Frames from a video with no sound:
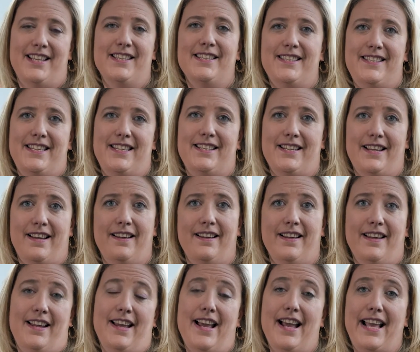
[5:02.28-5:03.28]
consider
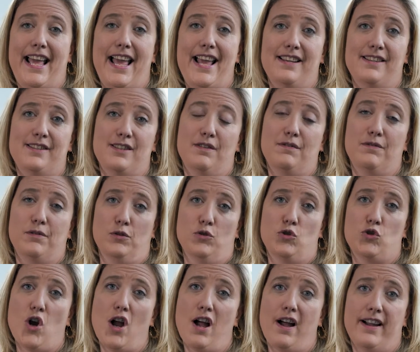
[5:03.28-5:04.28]
a case at full
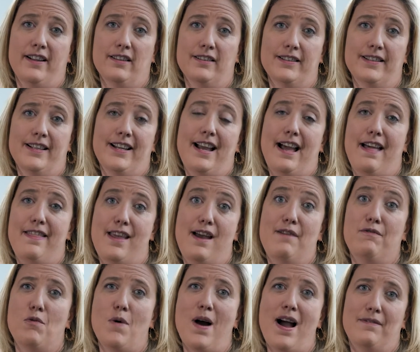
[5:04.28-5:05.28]
trial and
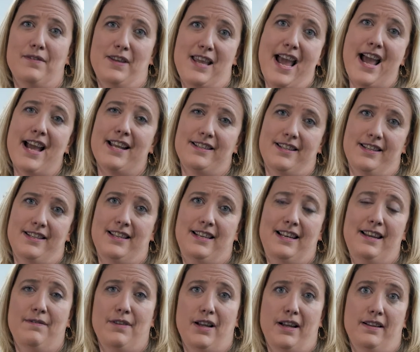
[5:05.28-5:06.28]
therefore have yet to
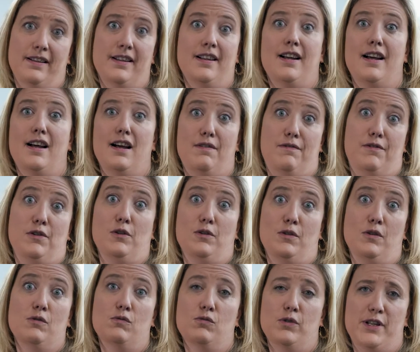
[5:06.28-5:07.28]
deliver a
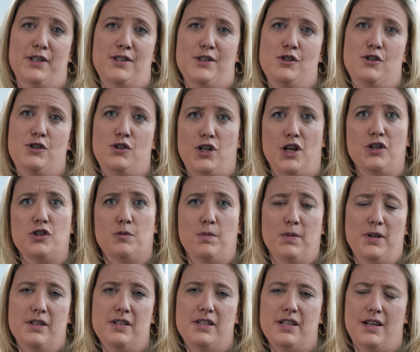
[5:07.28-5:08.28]
full reasoned
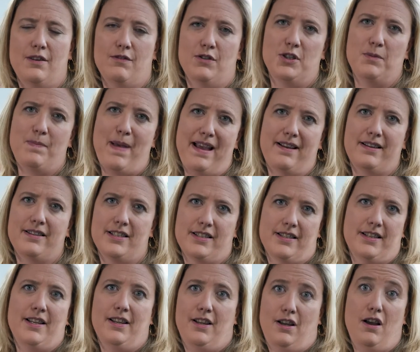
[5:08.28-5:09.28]
judgment in respect
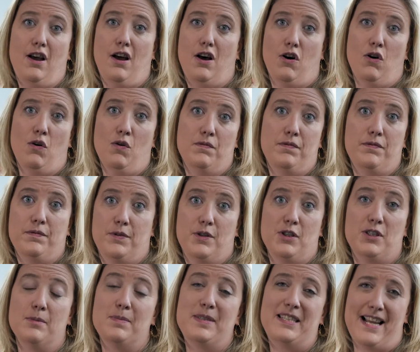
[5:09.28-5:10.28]
of
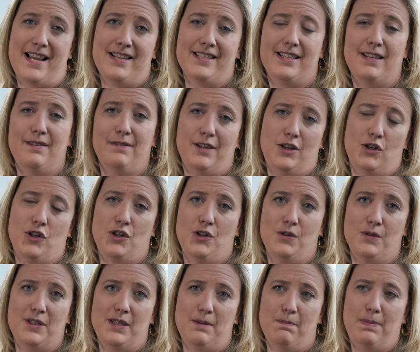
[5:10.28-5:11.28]
the substantive
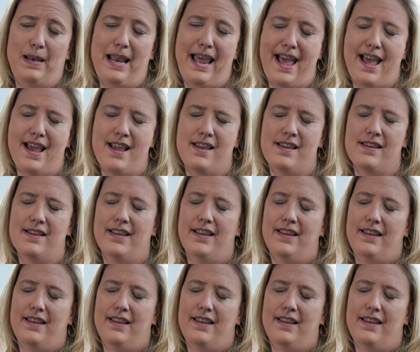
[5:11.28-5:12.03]
issues in play.